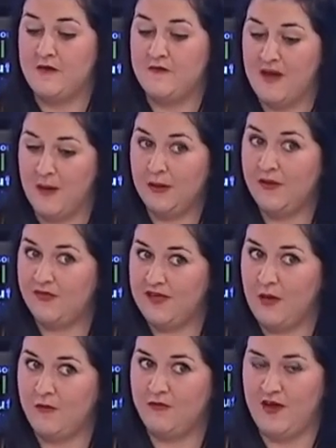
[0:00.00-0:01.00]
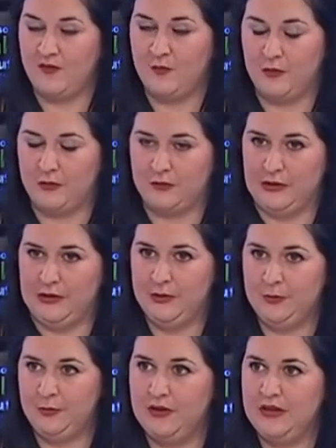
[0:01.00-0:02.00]
Family of Sound Facebook
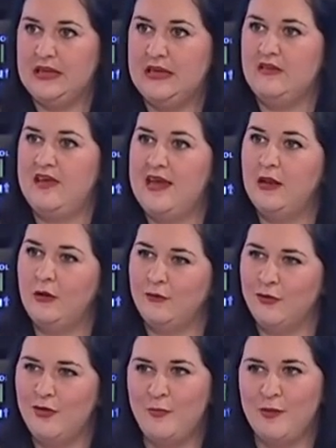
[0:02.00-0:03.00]
group, Take a look through the